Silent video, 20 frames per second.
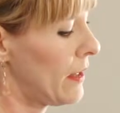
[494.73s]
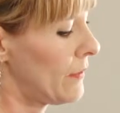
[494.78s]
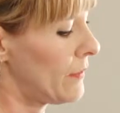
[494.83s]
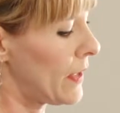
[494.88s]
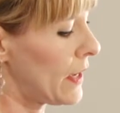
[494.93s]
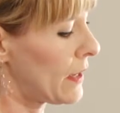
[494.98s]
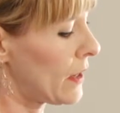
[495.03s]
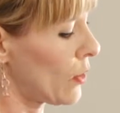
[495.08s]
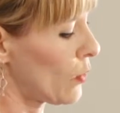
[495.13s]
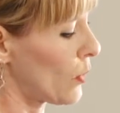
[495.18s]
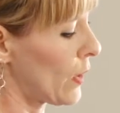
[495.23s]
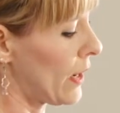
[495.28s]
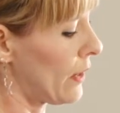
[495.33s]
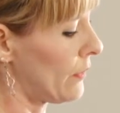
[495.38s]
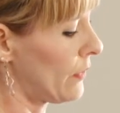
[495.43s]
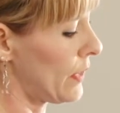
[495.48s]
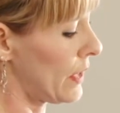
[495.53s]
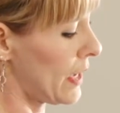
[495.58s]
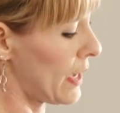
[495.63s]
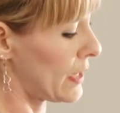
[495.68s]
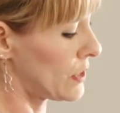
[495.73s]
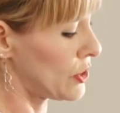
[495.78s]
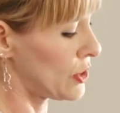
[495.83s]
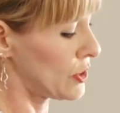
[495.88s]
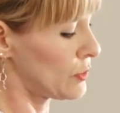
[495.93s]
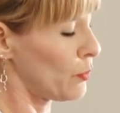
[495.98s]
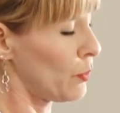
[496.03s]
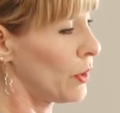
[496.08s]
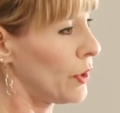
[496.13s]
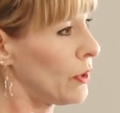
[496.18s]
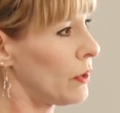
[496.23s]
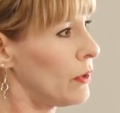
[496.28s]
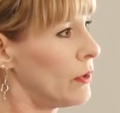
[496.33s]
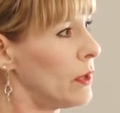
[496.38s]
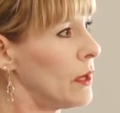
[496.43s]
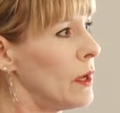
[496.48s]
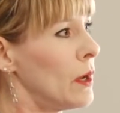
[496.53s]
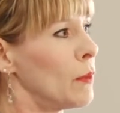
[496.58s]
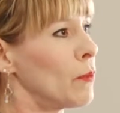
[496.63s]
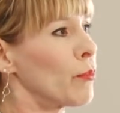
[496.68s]
that around the edges
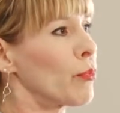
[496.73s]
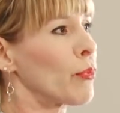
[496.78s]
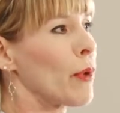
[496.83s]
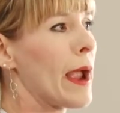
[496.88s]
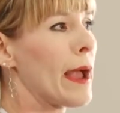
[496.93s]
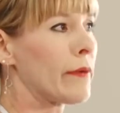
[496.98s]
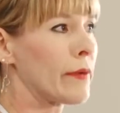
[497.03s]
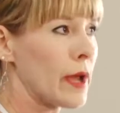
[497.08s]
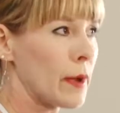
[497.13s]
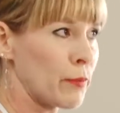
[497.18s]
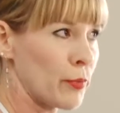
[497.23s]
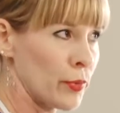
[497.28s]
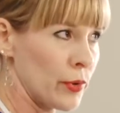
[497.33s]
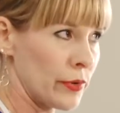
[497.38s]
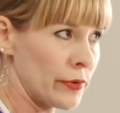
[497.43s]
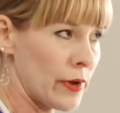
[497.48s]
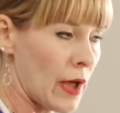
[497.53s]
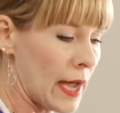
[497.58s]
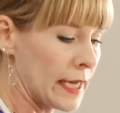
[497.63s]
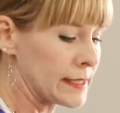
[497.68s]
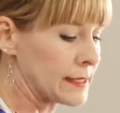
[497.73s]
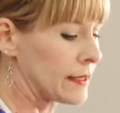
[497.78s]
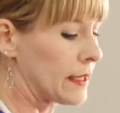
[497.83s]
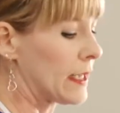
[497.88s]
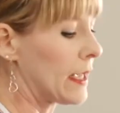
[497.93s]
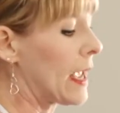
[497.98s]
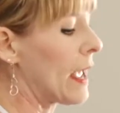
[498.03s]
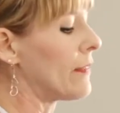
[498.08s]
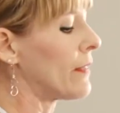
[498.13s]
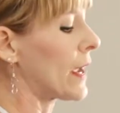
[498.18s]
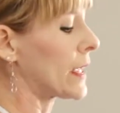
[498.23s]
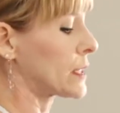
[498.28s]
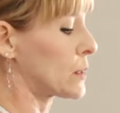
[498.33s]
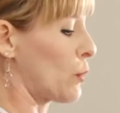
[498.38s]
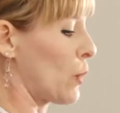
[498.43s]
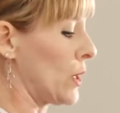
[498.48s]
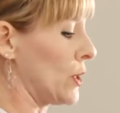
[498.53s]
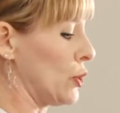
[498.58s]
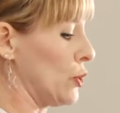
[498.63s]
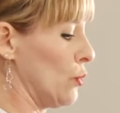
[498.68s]
will brown up real nicely, and
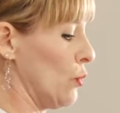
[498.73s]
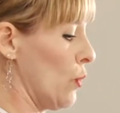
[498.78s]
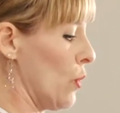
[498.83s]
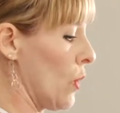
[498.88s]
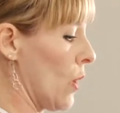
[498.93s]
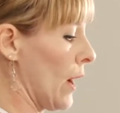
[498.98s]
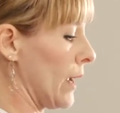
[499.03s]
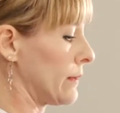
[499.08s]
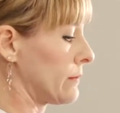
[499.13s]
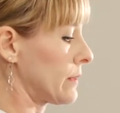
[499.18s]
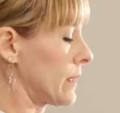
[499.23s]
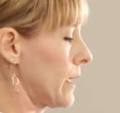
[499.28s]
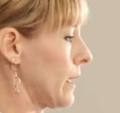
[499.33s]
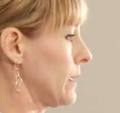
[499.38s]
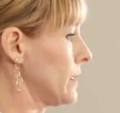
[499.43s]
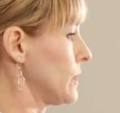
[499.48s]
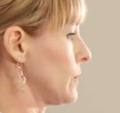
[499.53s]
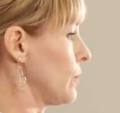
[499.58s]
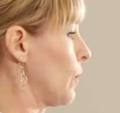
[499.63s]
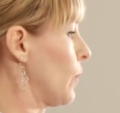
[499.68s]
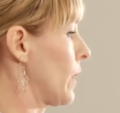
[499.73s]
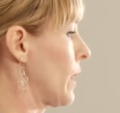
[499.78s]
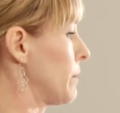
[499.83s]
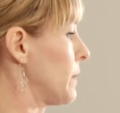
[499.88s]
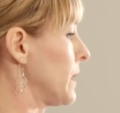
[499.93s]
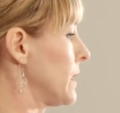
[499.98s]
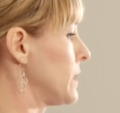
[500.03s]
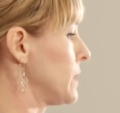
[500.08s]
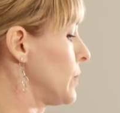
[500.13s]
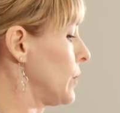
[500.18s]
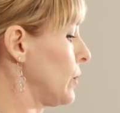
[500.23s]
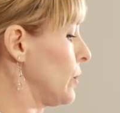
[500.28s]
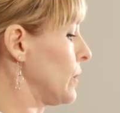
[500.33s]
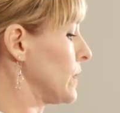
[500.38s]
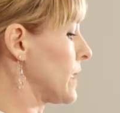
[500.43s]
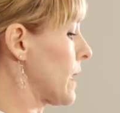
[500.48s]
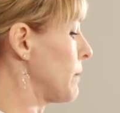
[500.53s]
that's what you want. Okay, so what I'm going to do is